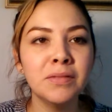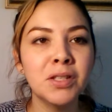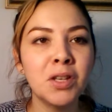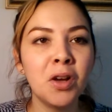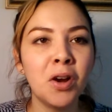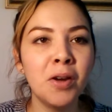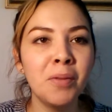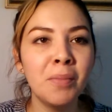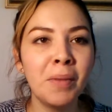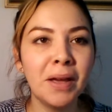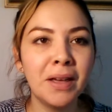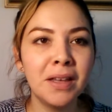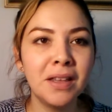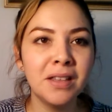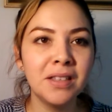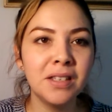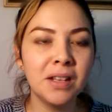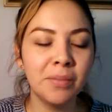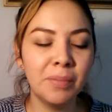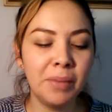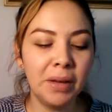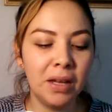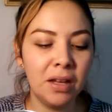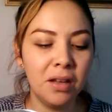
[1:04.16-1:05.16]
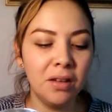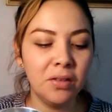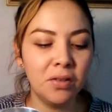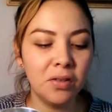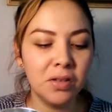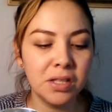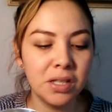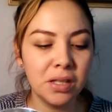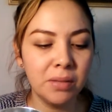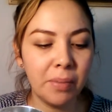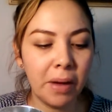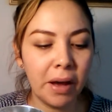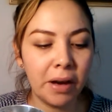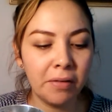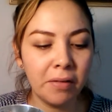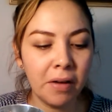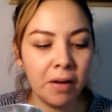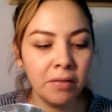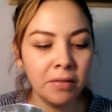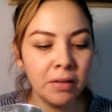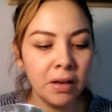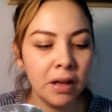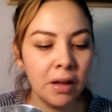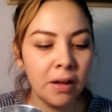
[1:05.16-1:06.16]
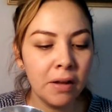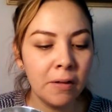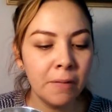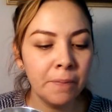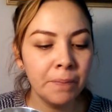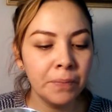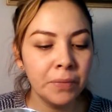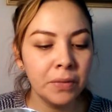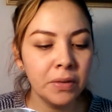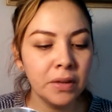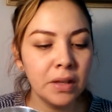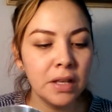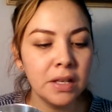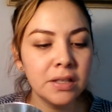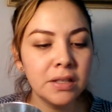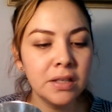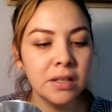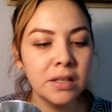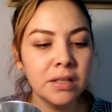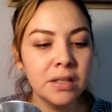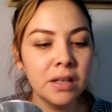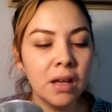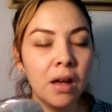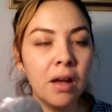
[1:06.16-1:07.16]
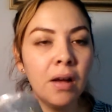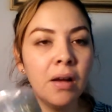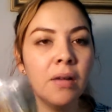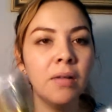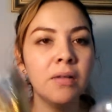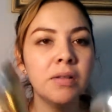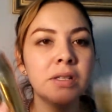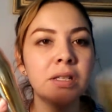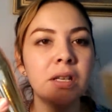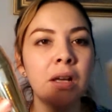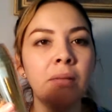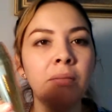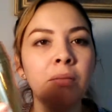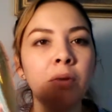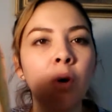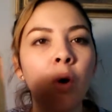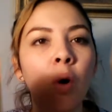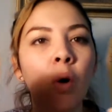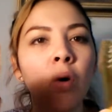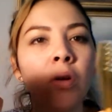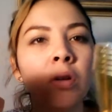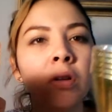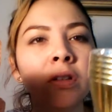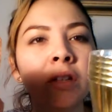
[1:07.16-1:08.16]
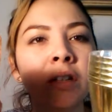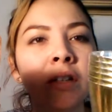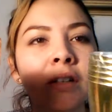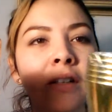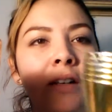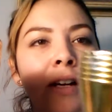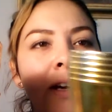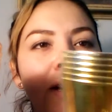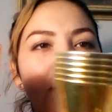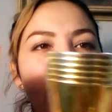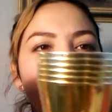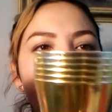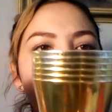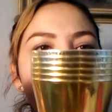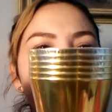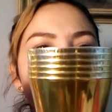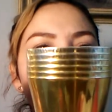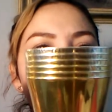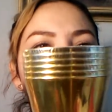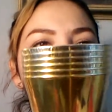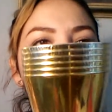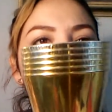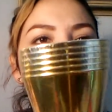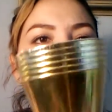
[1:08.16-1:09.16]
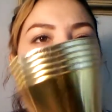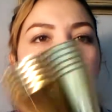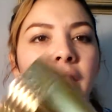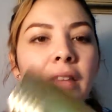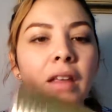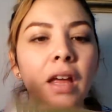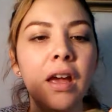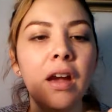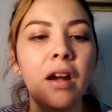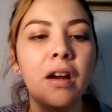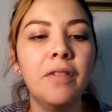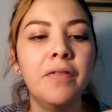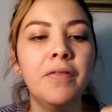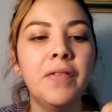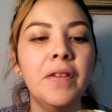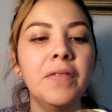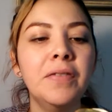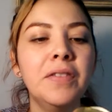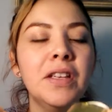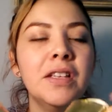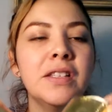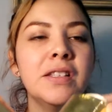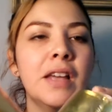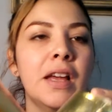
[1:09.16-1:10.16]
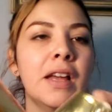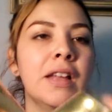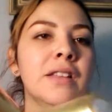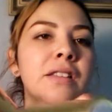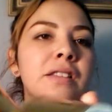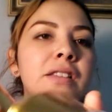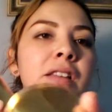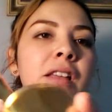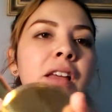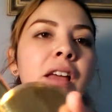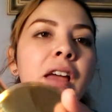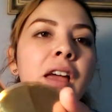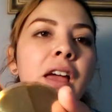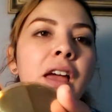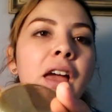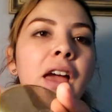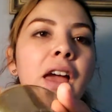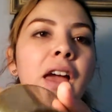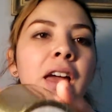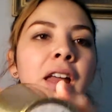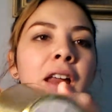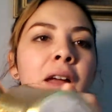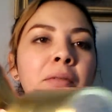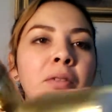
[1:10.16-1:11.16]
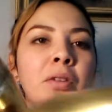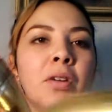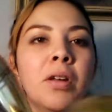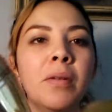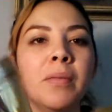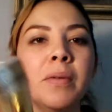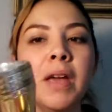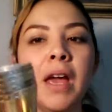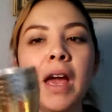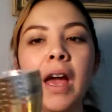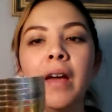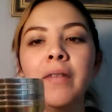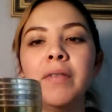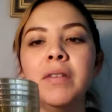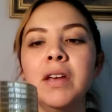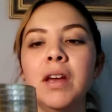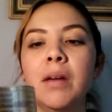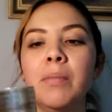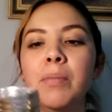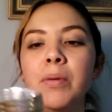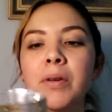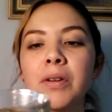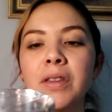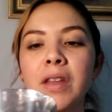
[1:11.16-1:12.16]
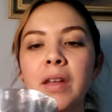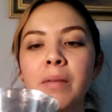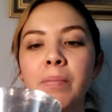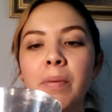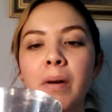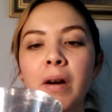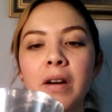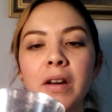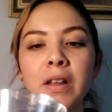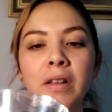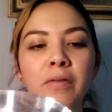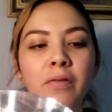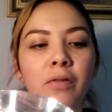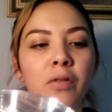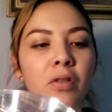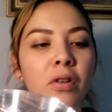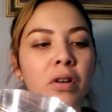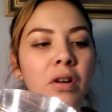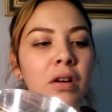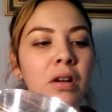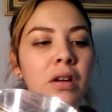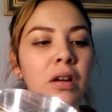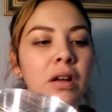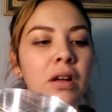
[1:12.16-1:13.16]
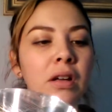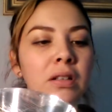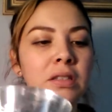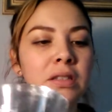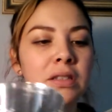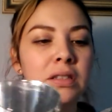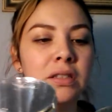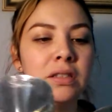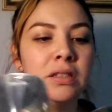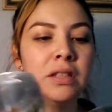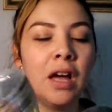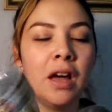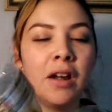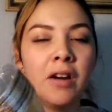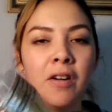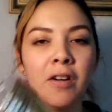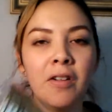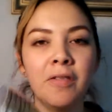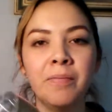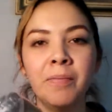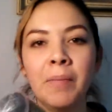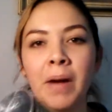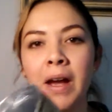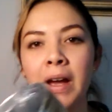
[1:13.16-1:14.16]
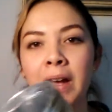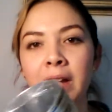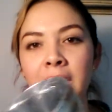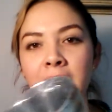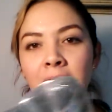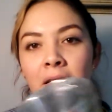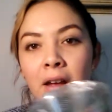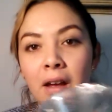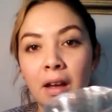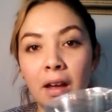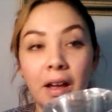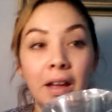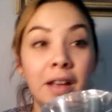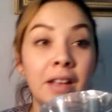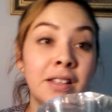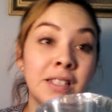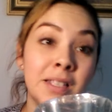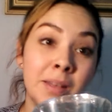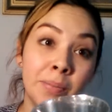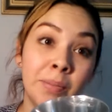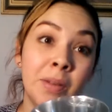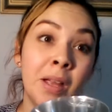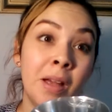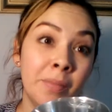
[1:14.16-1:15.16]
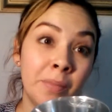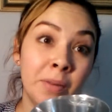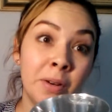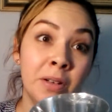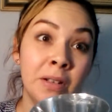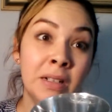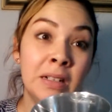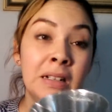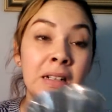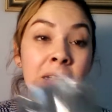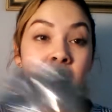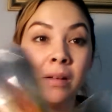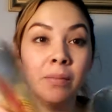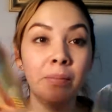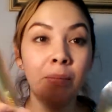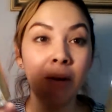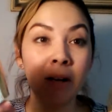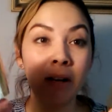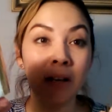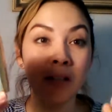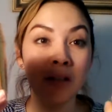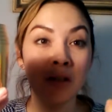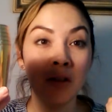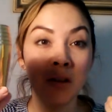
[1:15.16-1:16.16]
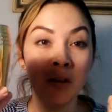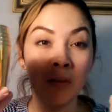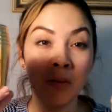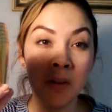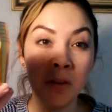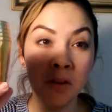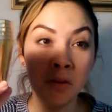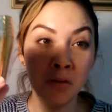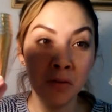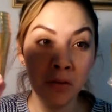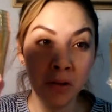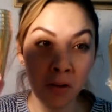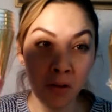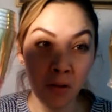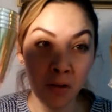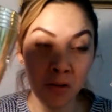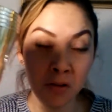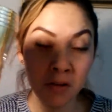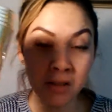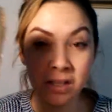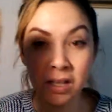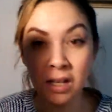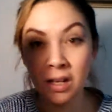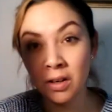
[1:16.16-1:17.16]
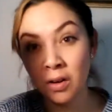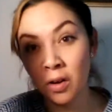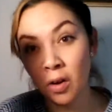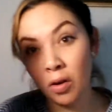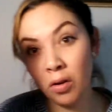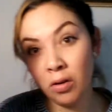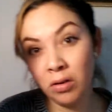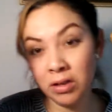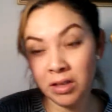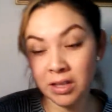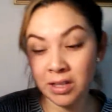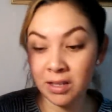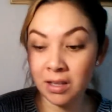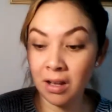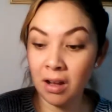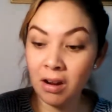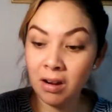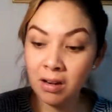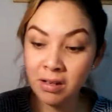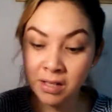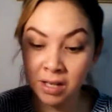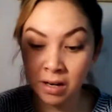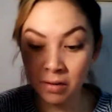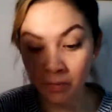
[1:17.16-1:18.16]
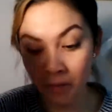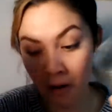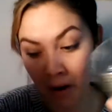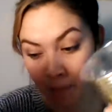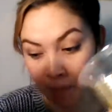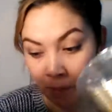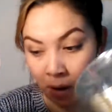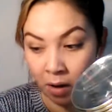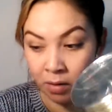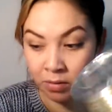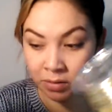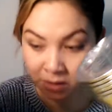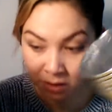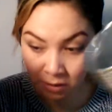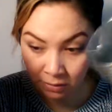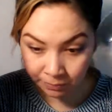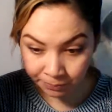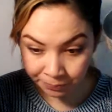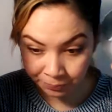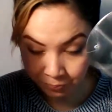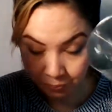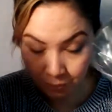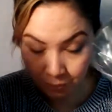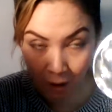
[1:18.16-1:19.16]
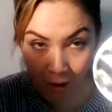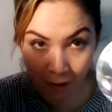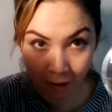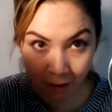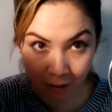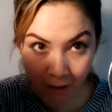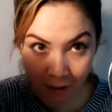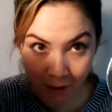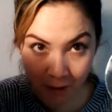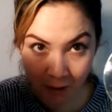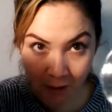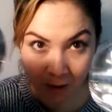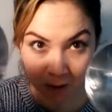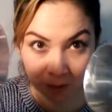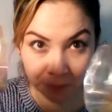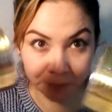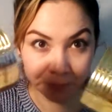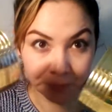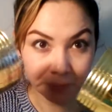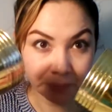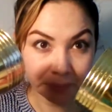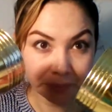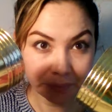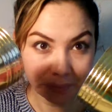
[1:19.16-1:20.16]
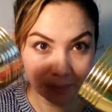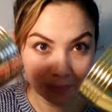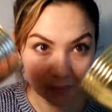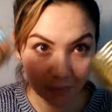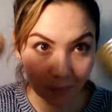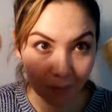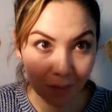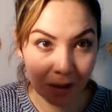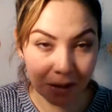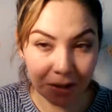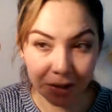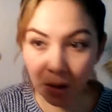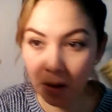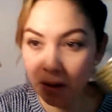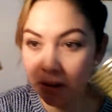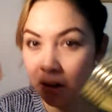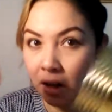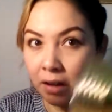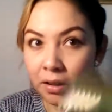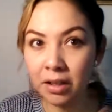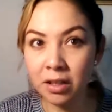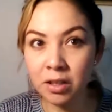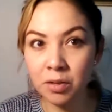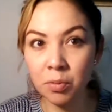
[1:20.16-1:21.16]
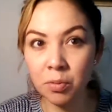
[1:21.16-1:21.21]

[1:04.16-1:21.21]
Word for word: Sorry, my kids are making noise in the background. This is uh, some gold cups, and they are 50 cents. And I'm going to be having a birthday party for a daughter of mine in September. But it's going to be unicorns and gold stars and rainbows and glitter. So I thought